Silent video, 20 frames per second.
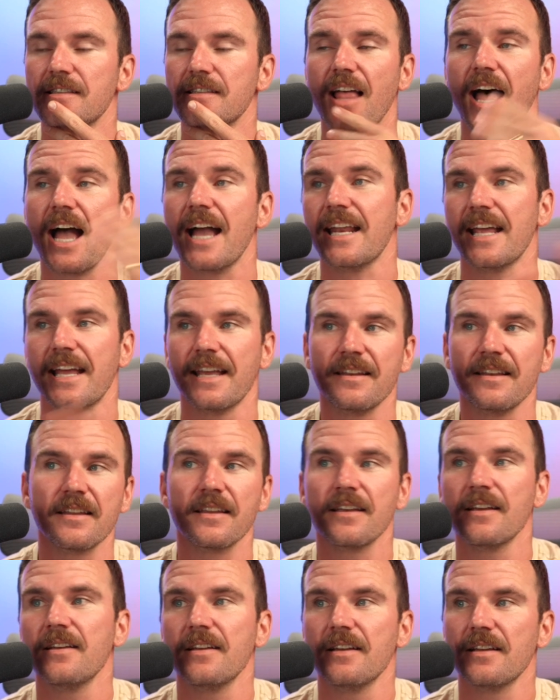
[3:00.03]
slide in
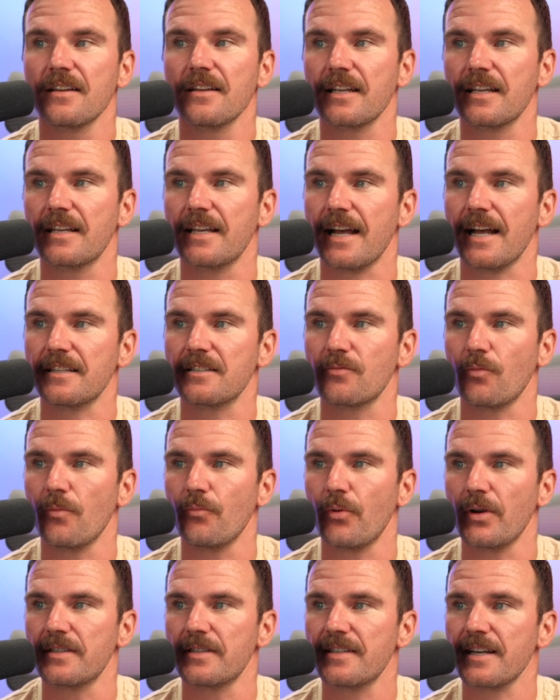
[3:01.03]
gets
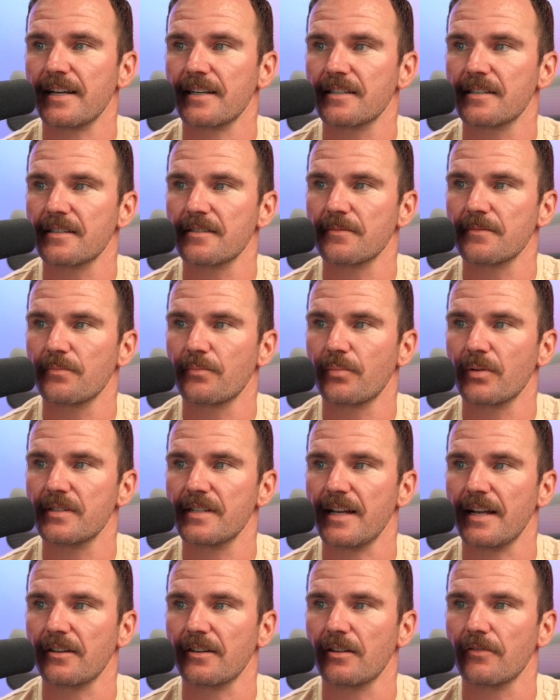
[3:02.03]

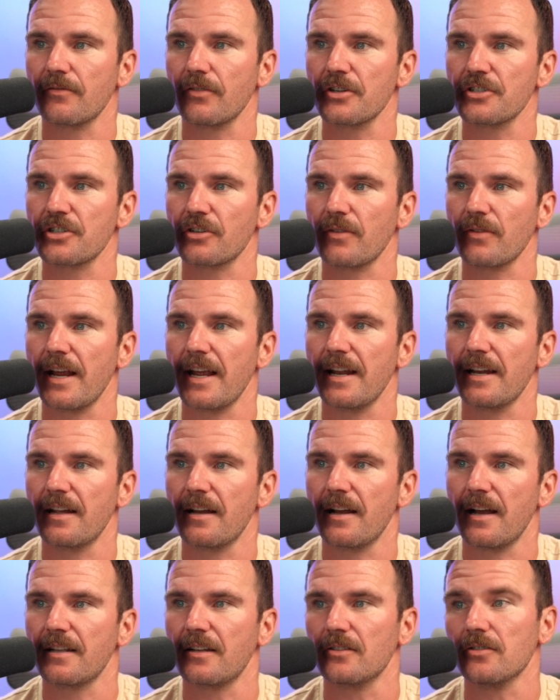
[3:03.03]
1.6% conversion rate
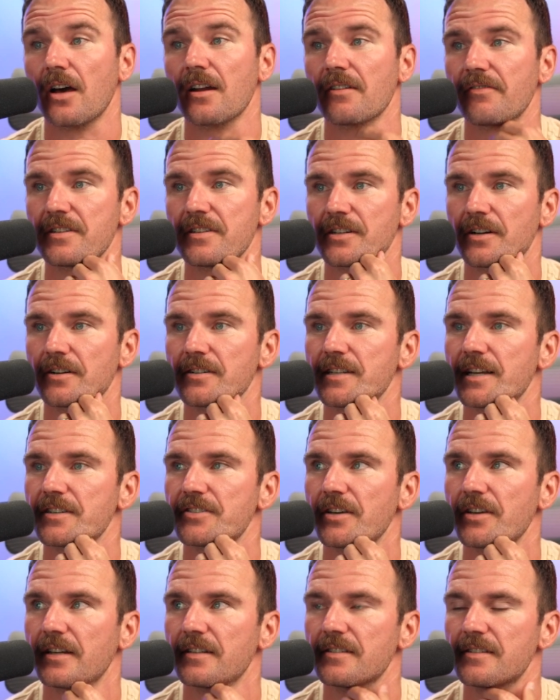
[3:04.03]
and a lot of visitors,
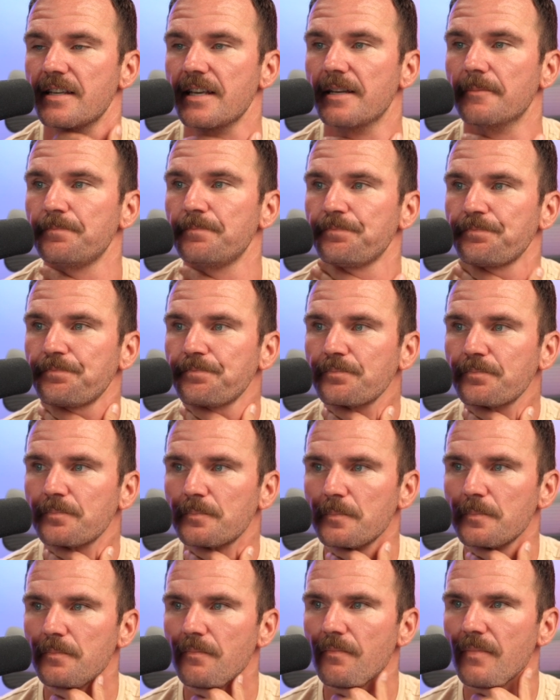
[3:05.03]
as you can see.
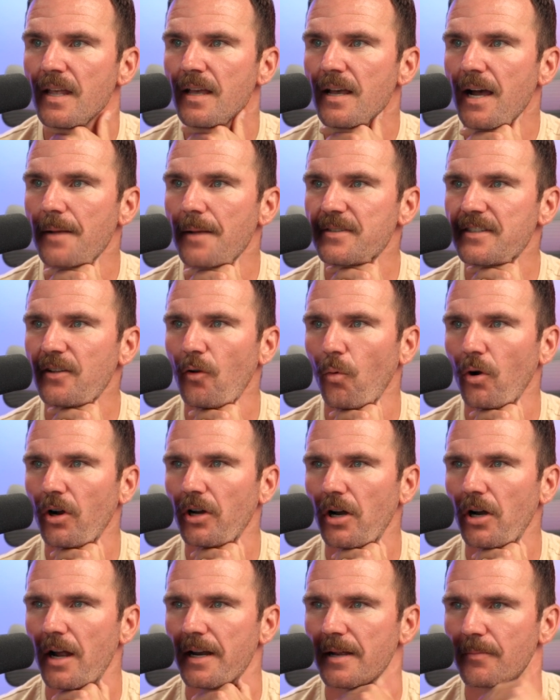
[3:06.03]
I'm still
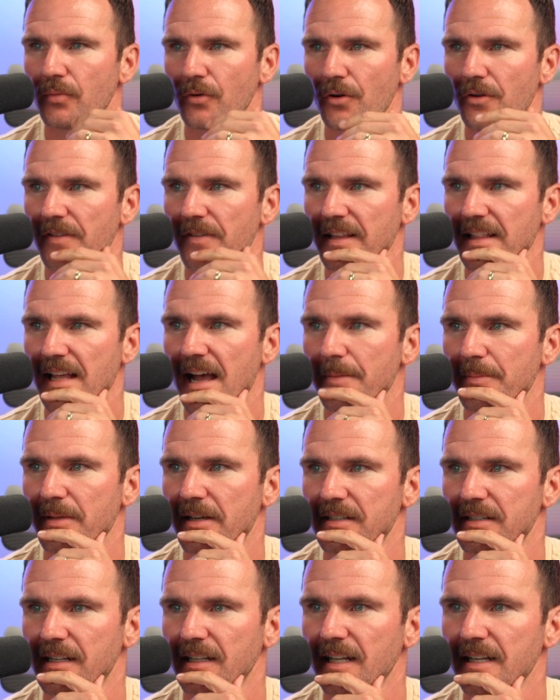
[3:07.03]
working on improving that
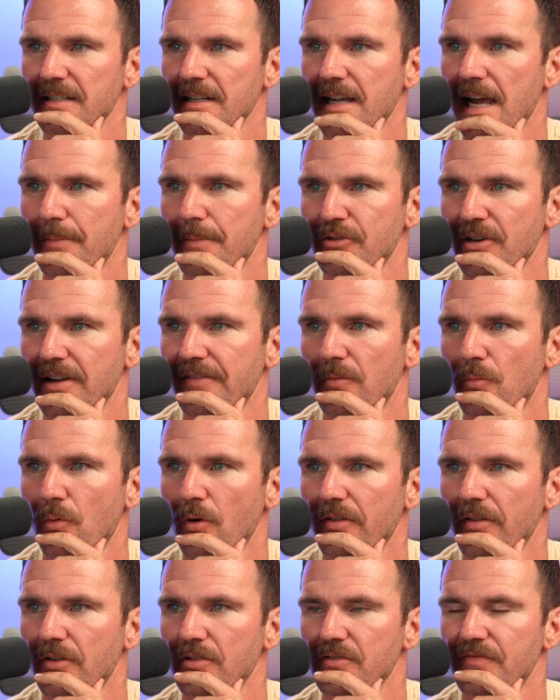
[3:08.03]
because I'd like to capture even
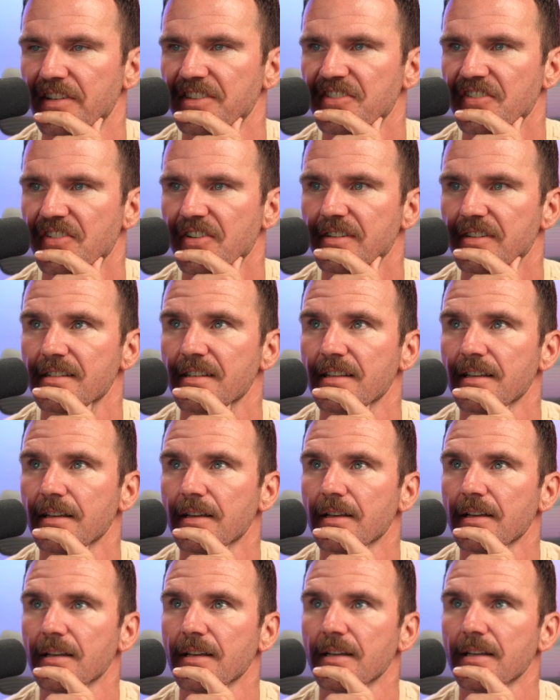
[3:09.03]
more of those visitors.
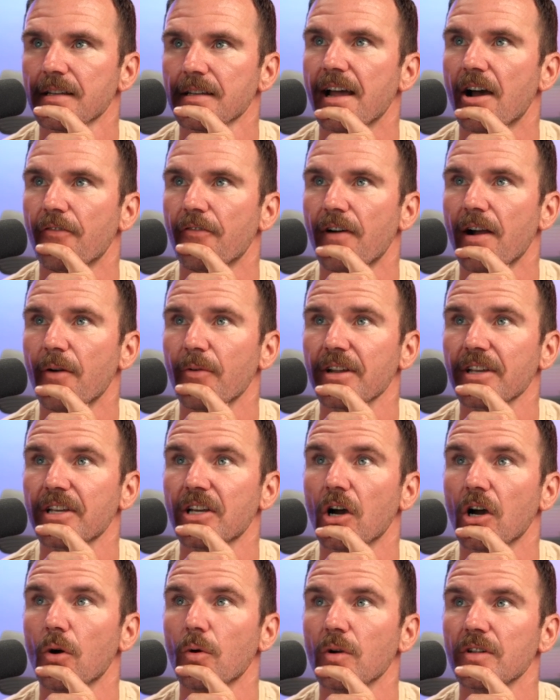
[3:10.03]
Now, if I were to
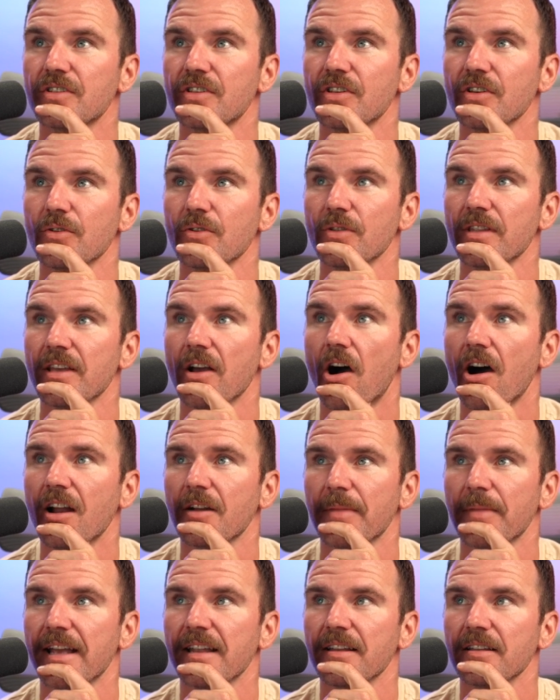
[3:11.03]
go to the
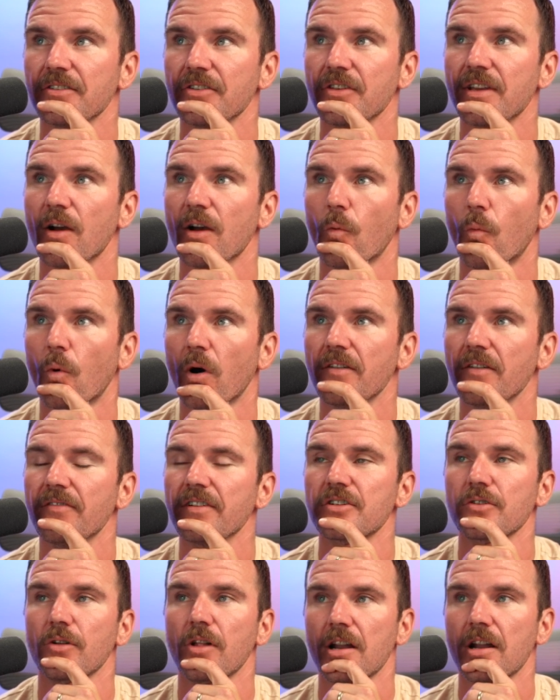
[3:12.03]
automate, you get one
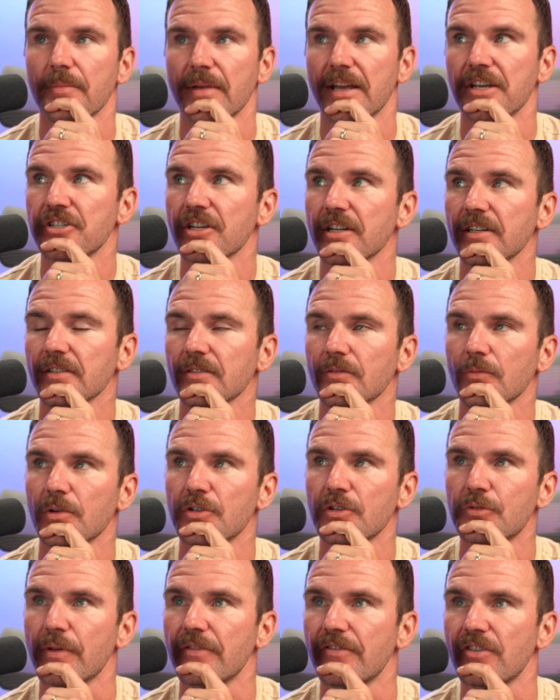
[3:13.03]
visual automation,
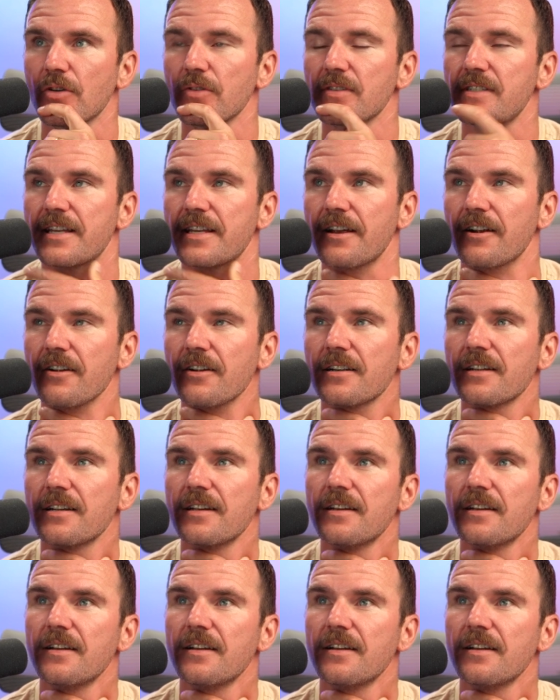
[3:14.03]
which we've used here.